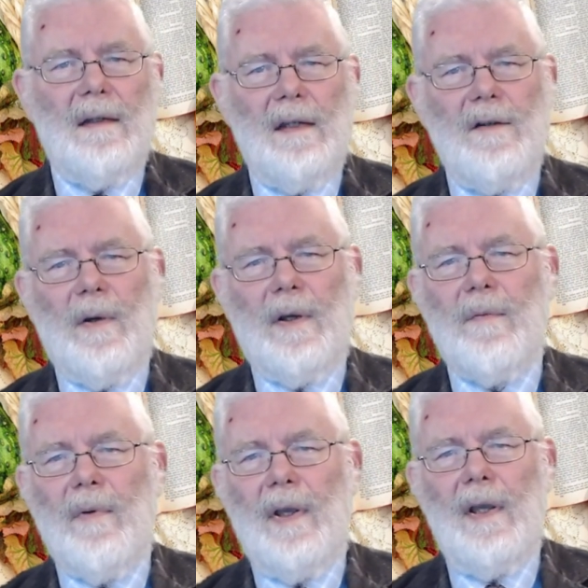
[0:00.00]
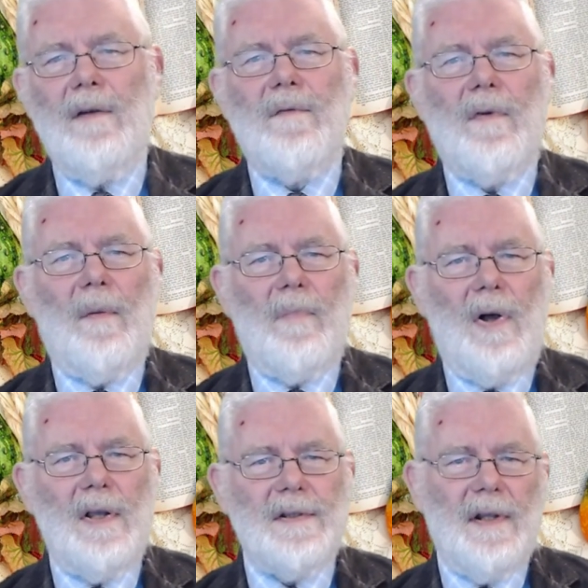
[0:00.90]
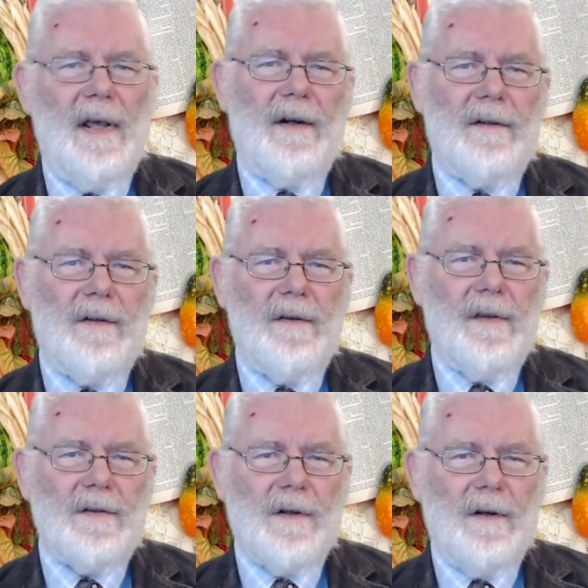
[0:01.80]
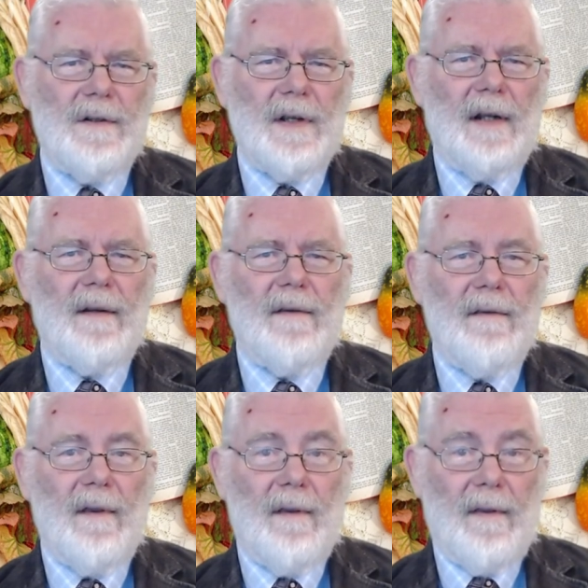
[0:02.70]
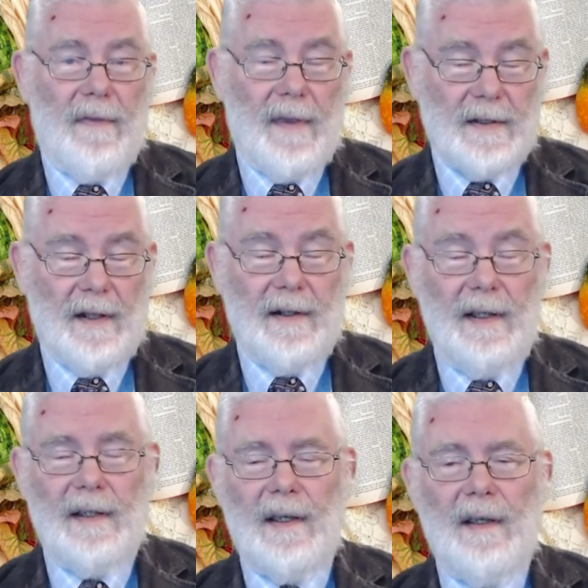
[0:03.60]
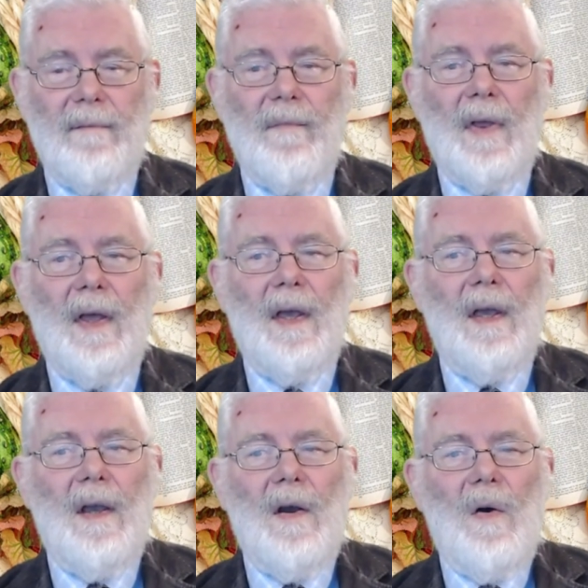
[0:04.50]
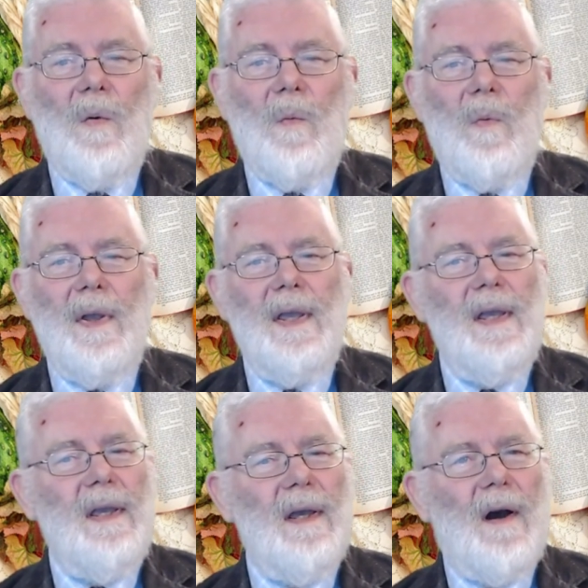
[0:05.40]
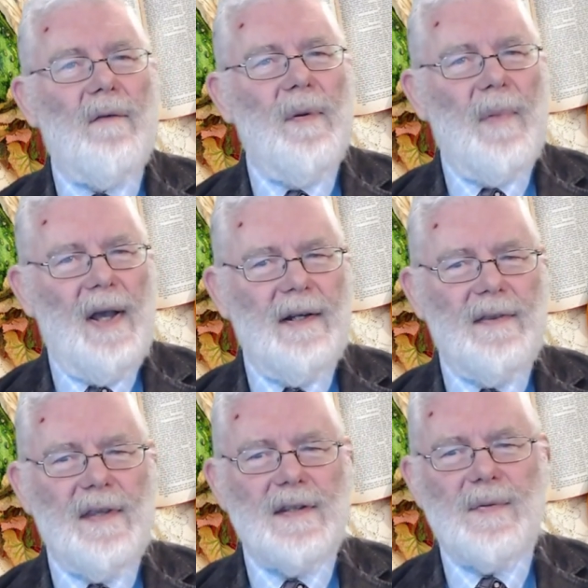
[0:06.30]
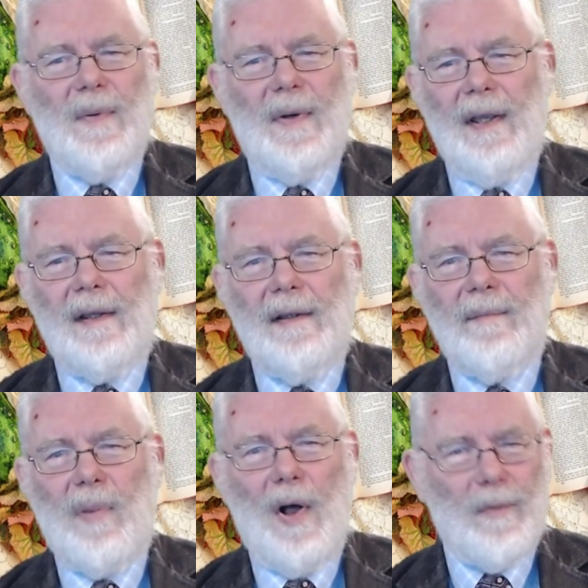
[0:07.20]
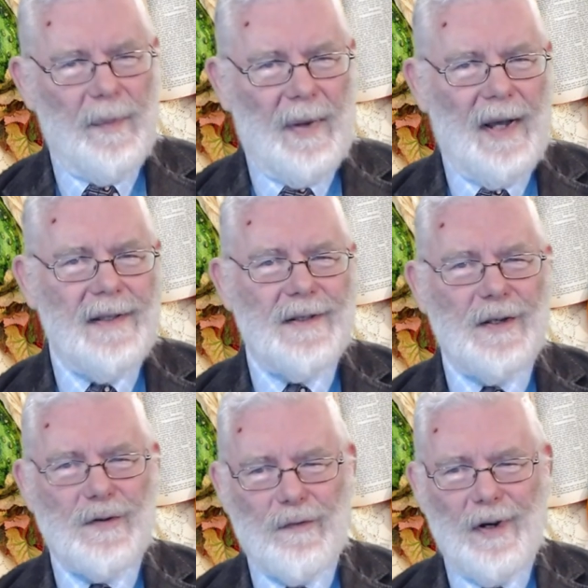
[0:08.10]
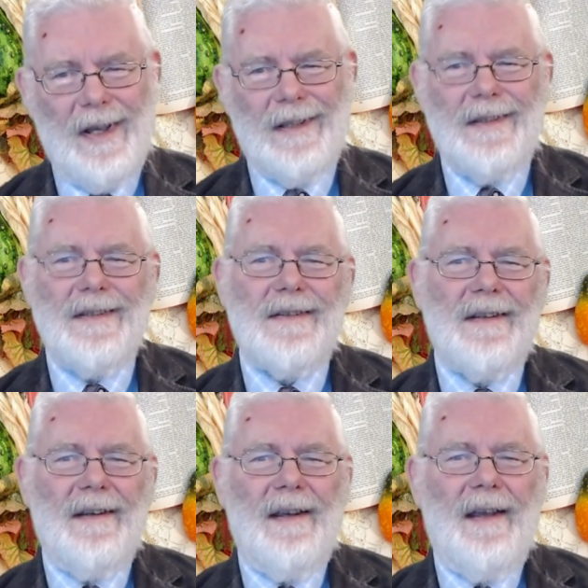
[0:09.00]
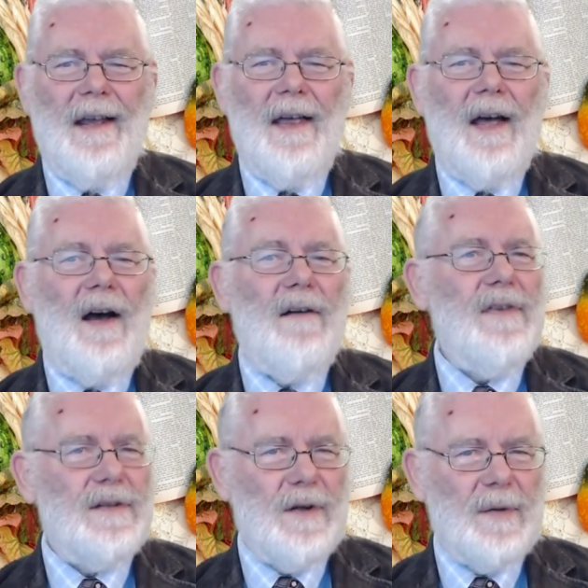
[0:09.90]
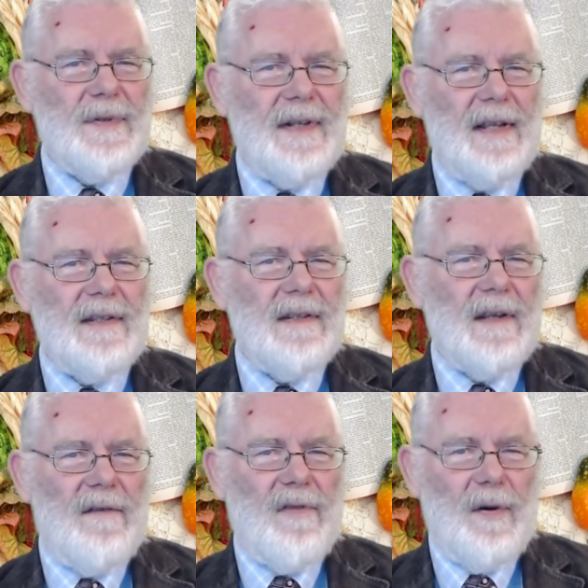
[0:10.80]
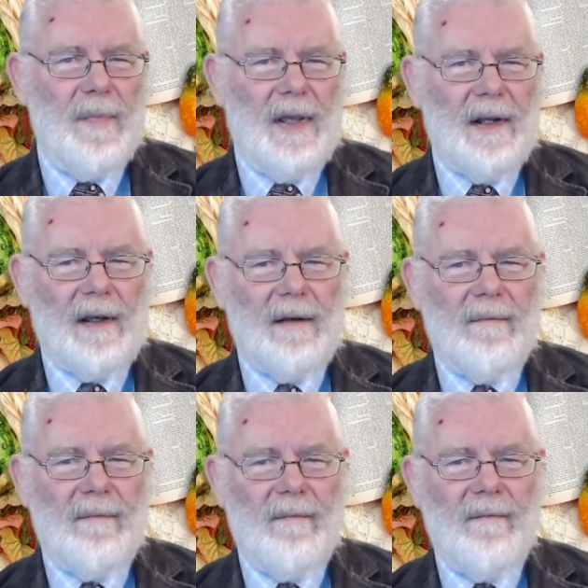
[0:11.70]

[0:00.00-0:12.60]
Continuing to read from Paul's letter to the church at Thessaloniki, we are reminded this week, Paul reminds his friends, of the circumstances of their meeting.